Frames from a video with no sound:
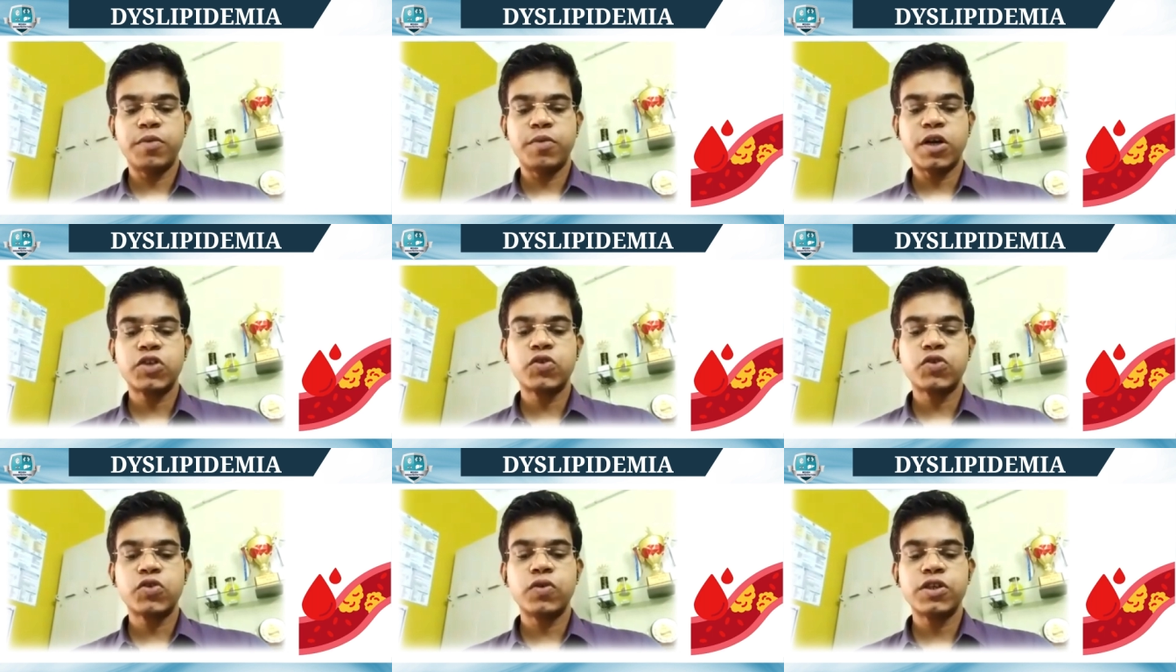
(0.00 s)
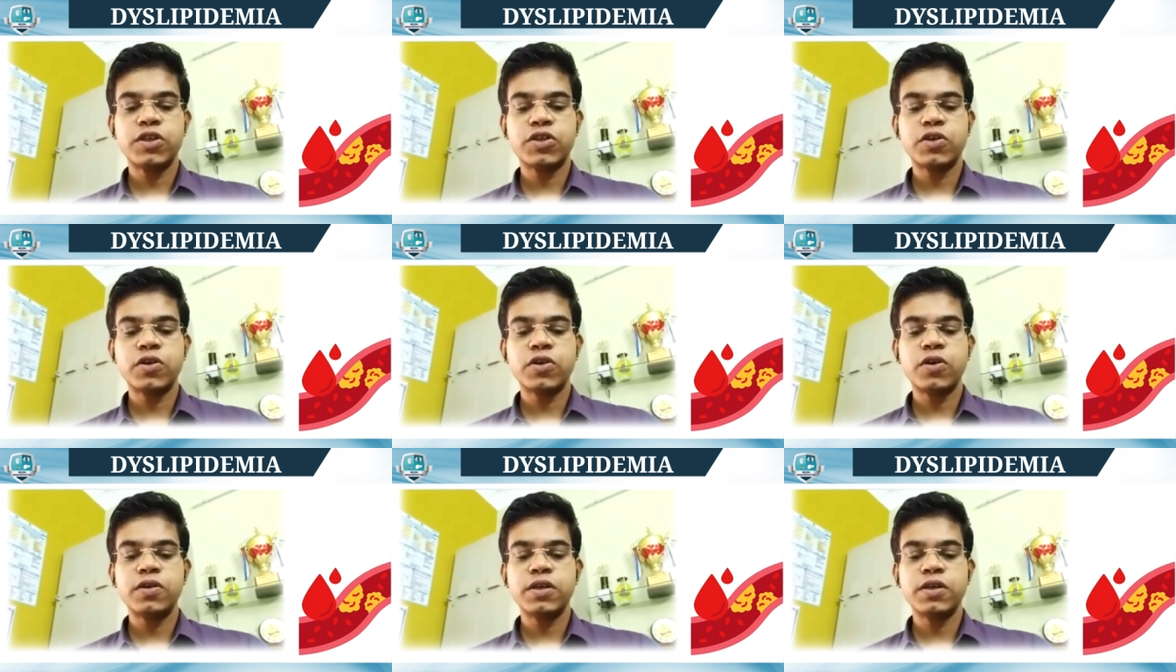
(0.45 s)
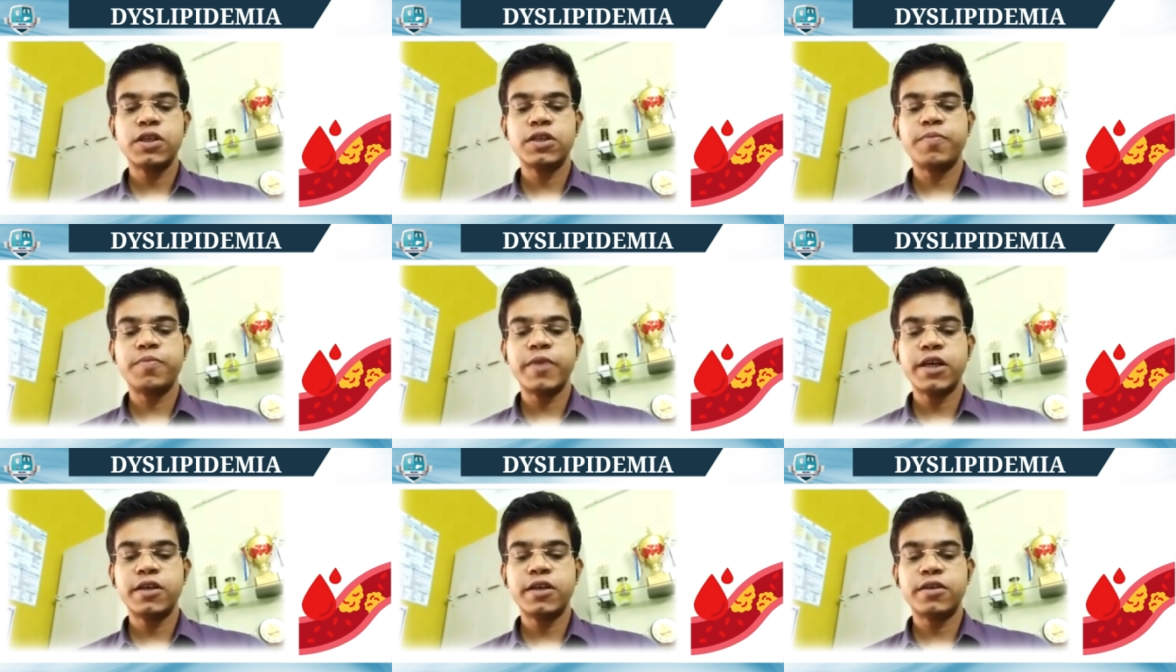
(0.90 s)
Blood cholesterol
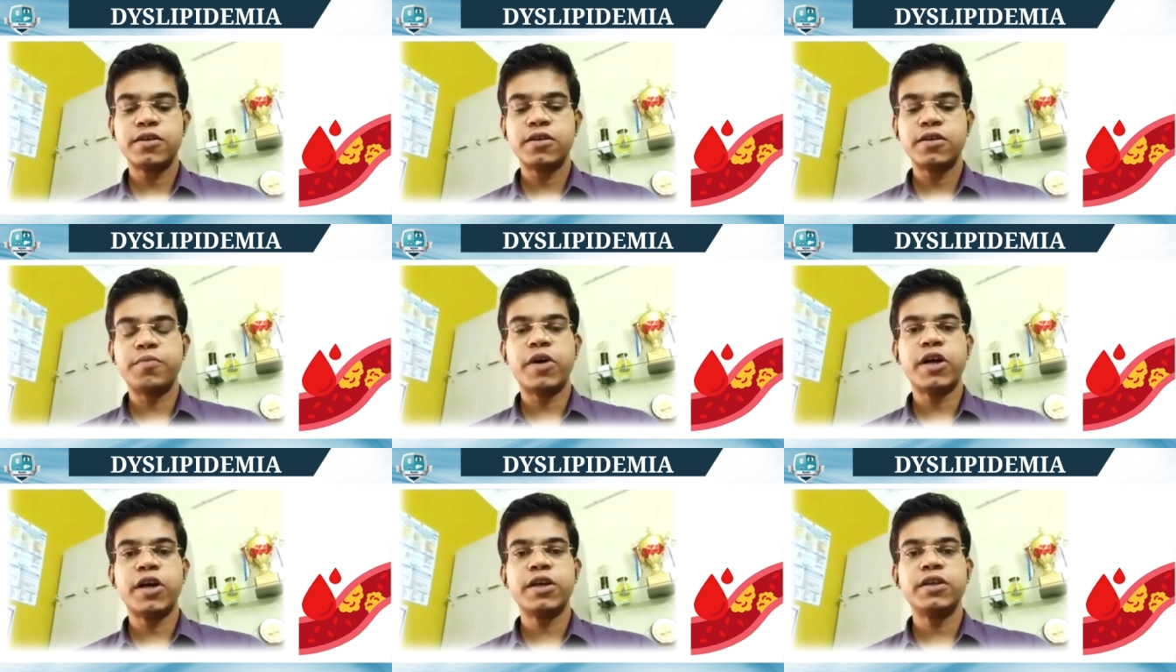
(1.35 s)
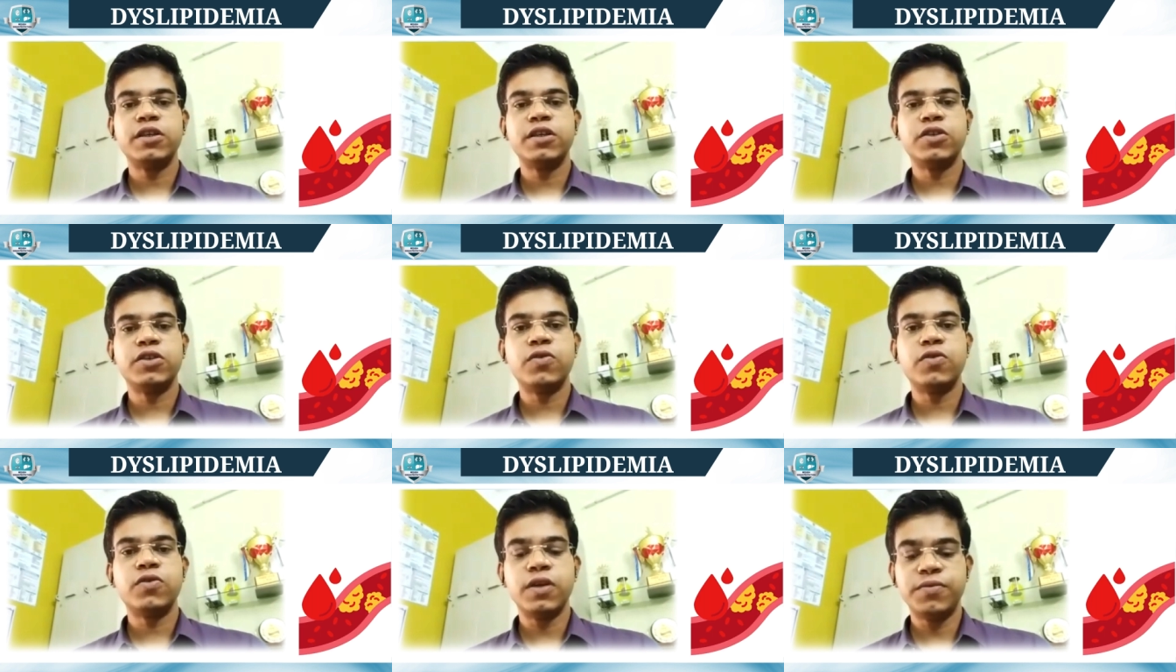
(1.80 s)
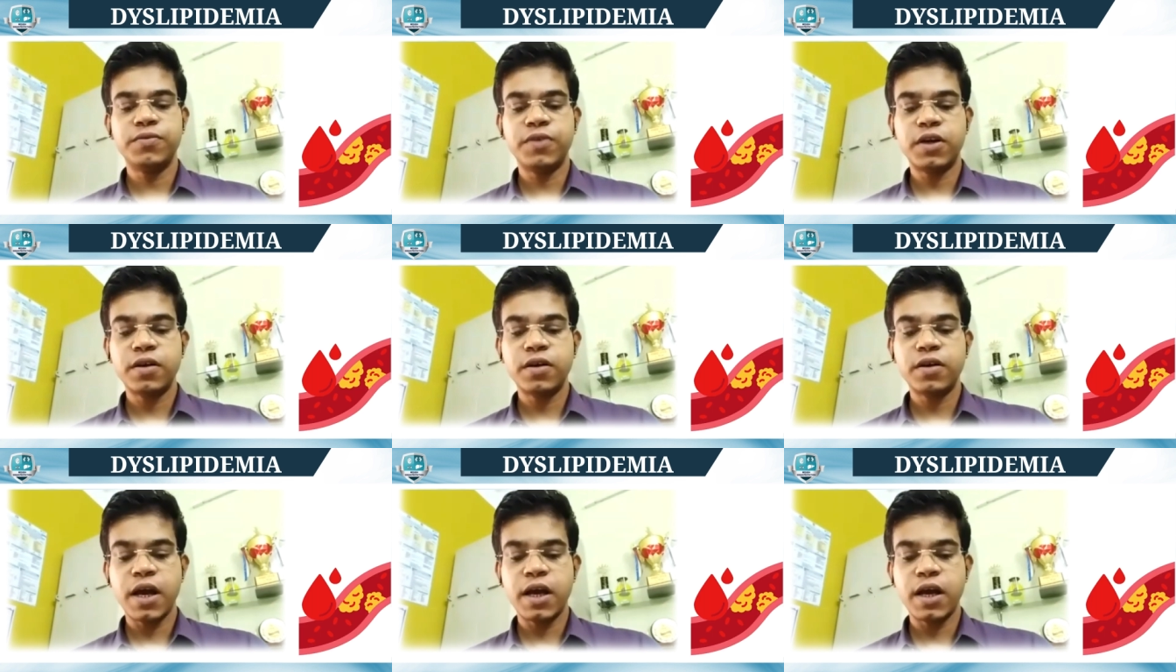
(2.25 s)
is made by your
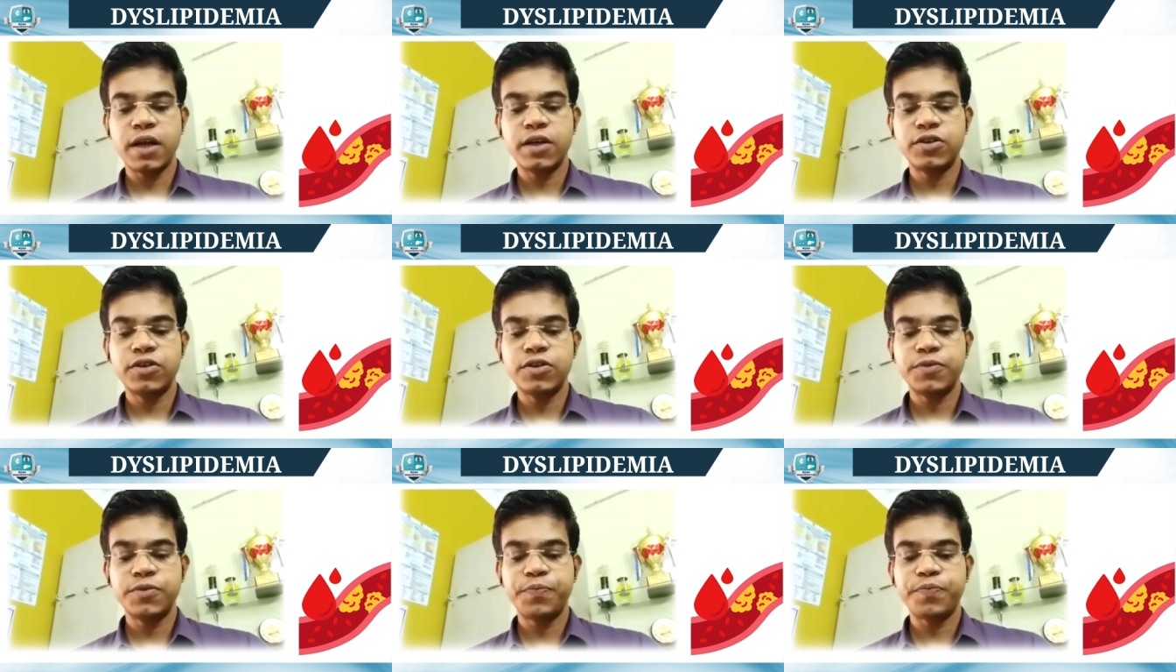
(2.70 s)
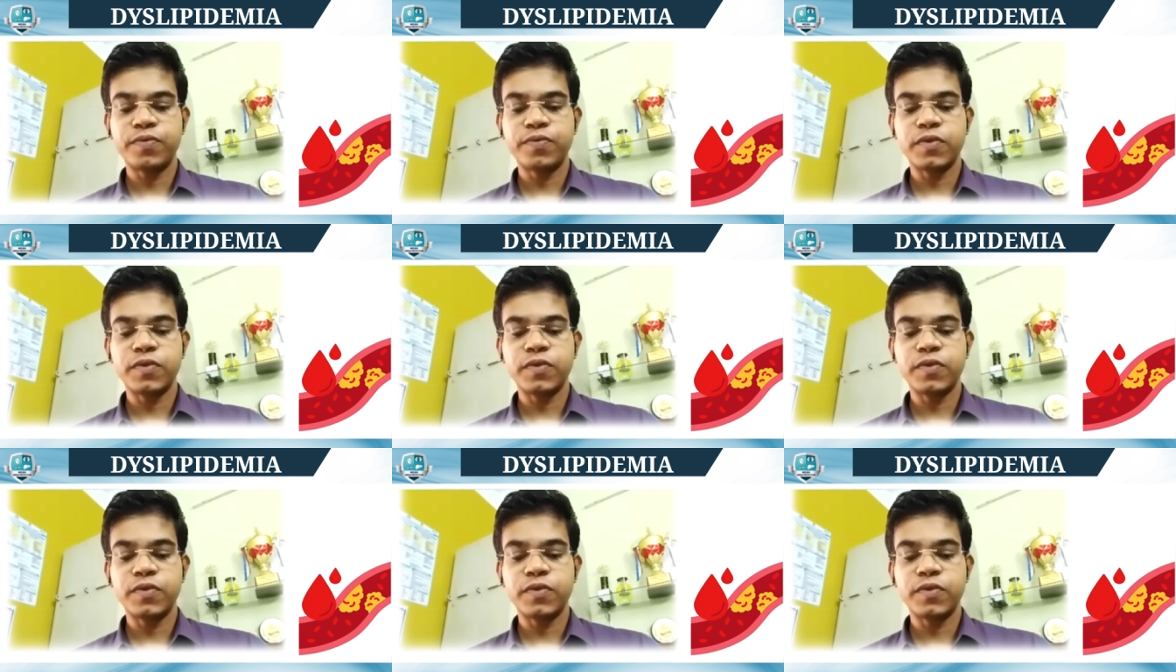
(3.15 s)
liver and